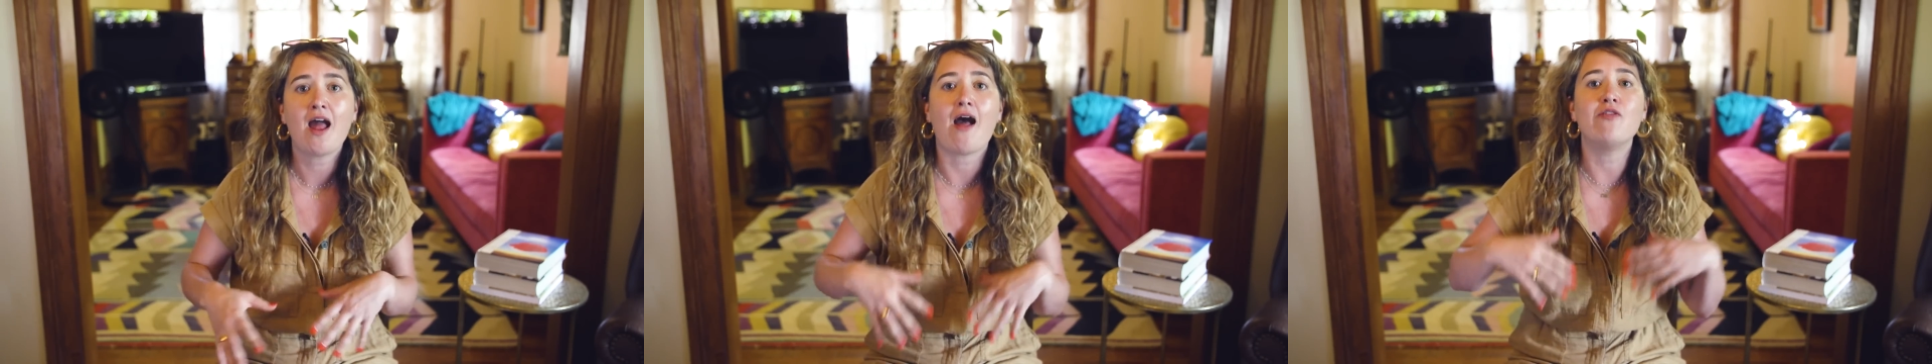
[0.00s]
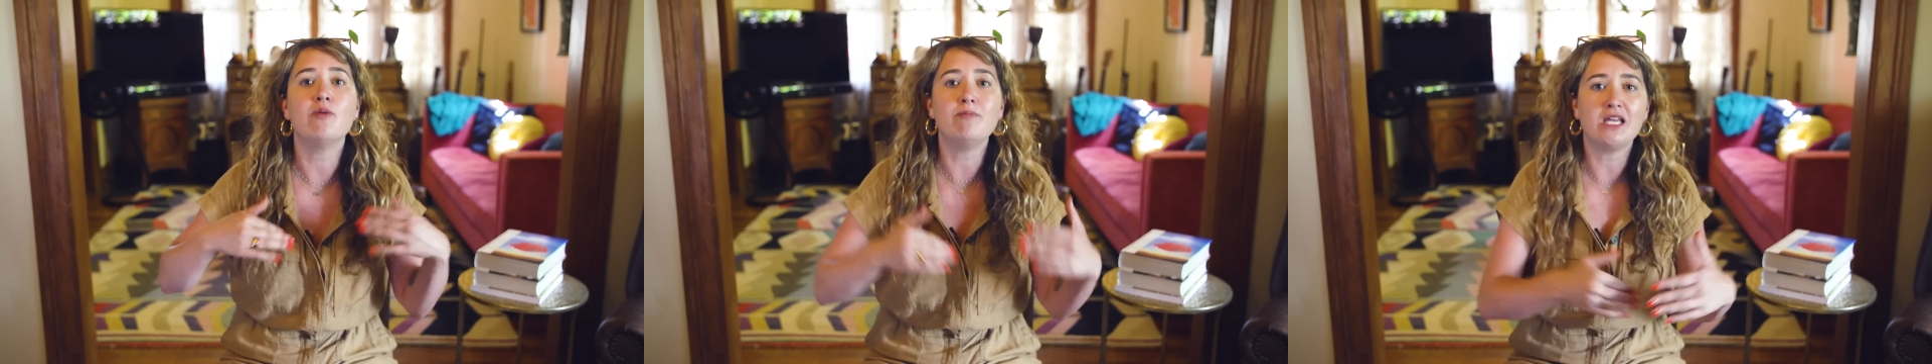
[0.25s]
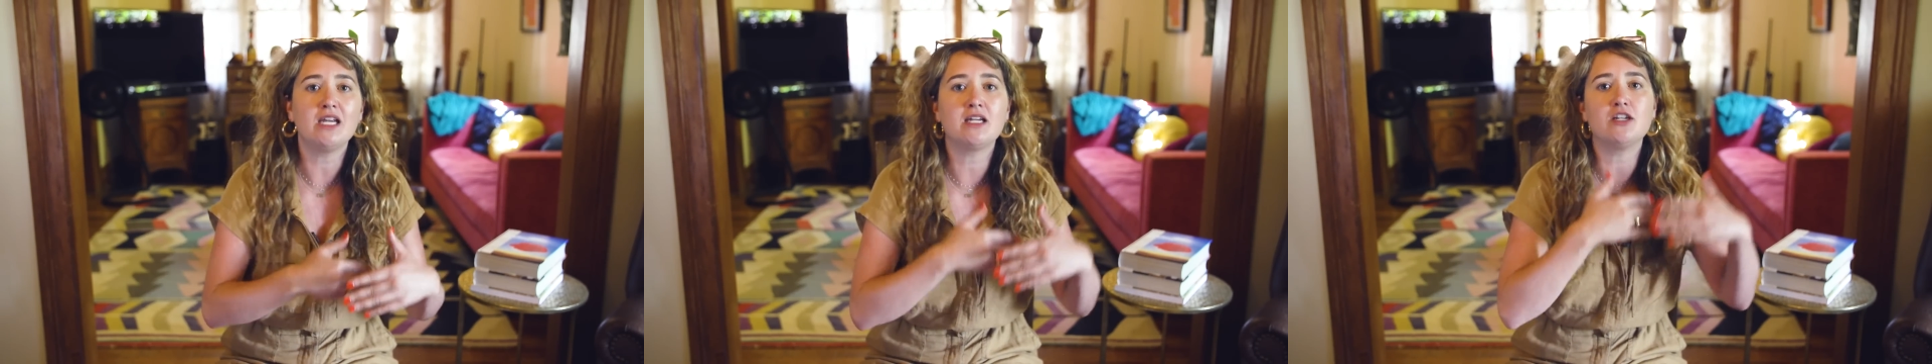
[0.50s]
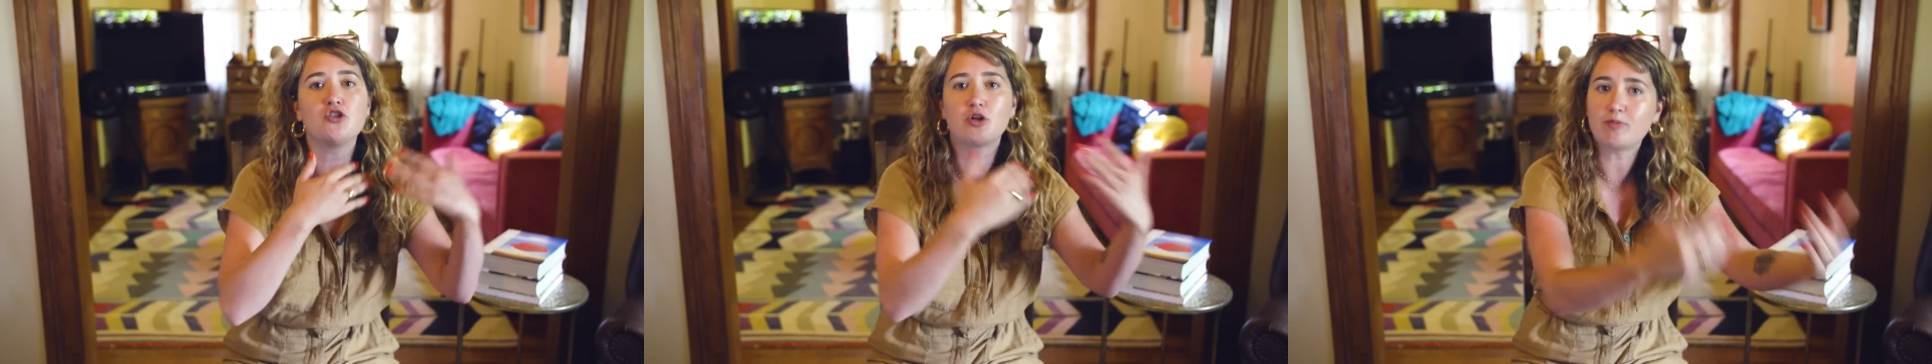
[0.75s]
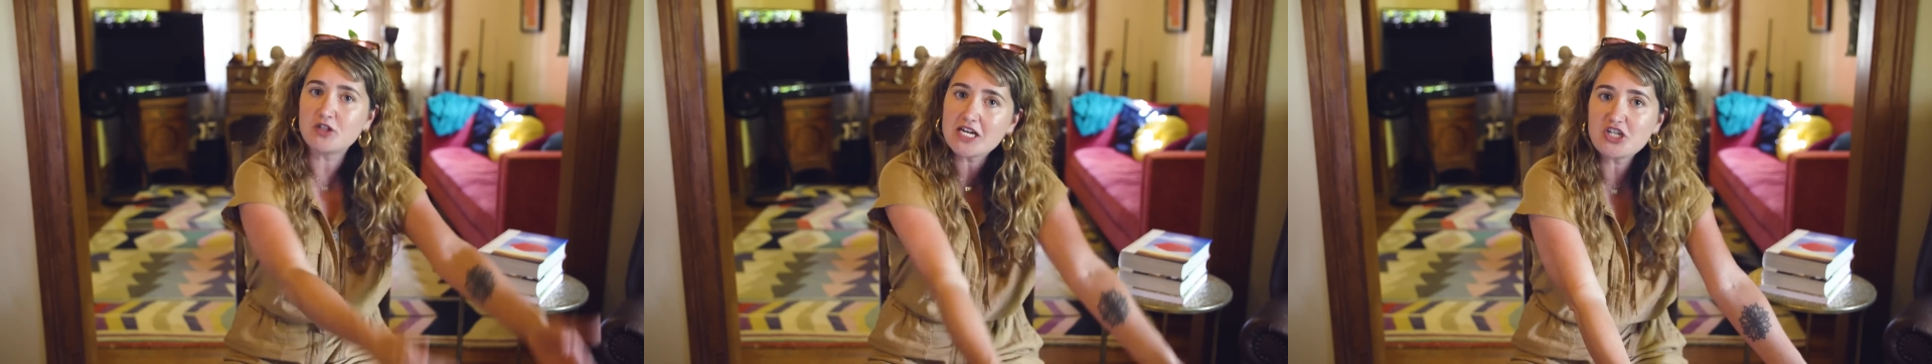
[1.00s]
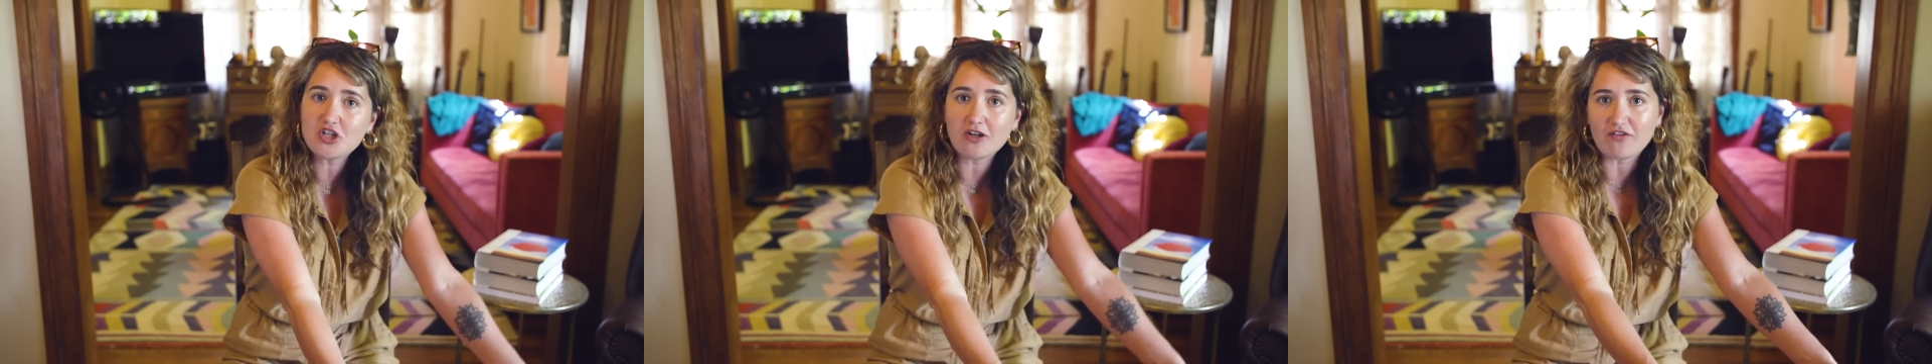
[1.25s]
and the meaning and
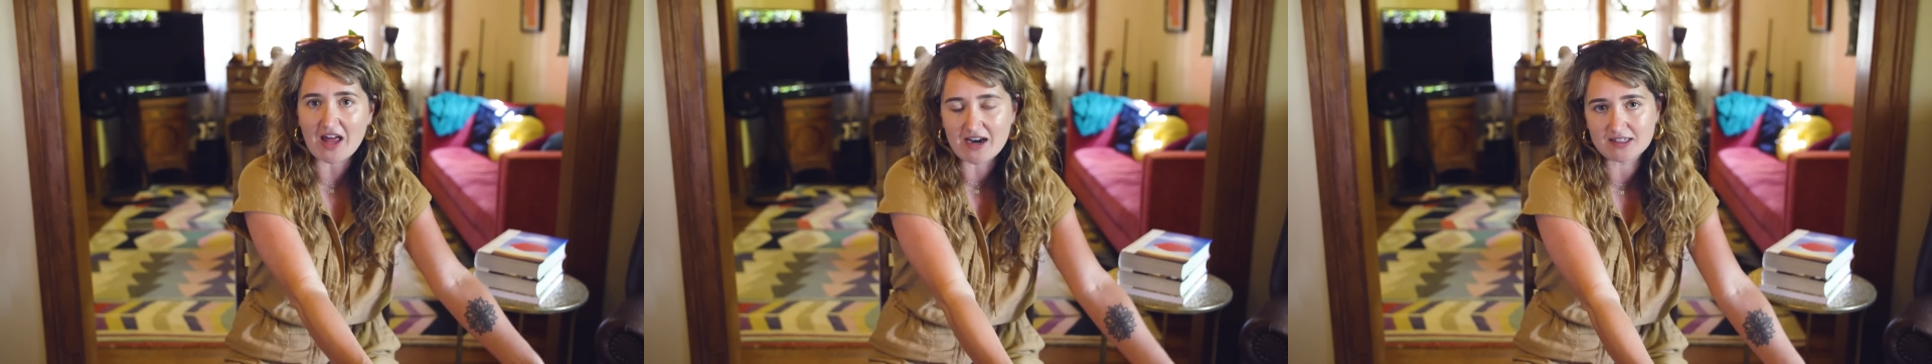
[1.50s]
interpretation of that